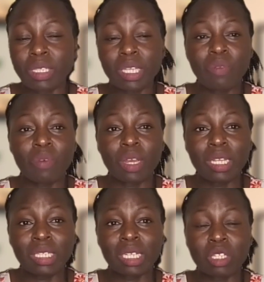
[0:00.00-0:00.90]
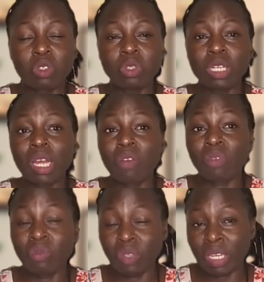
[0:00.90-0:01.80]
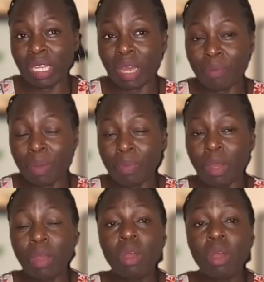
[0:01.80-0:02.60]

say for instance, you take a 15-year paper